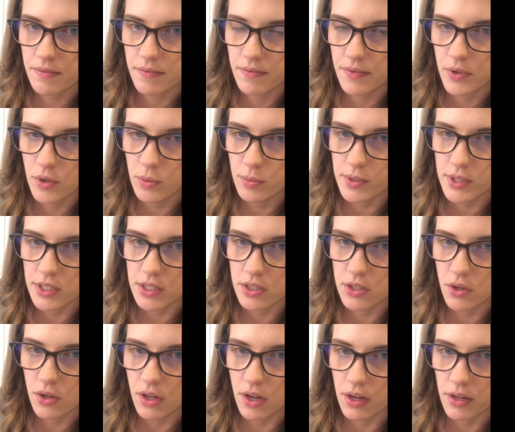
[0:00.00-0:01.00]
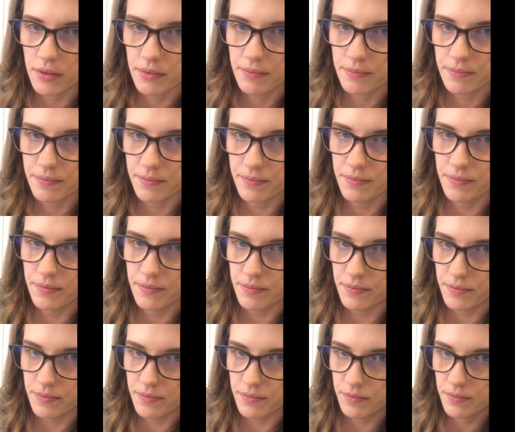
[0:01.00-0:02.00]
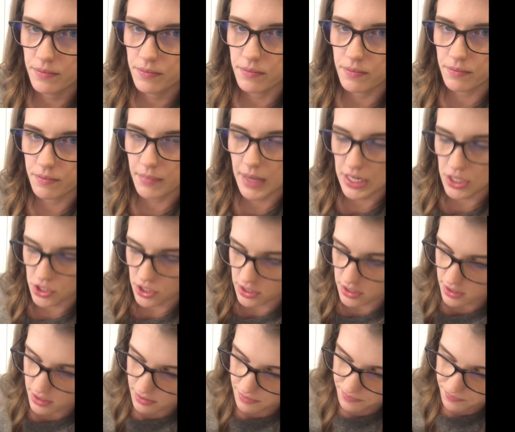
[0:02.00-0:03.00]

Oops, that's too long. Patience.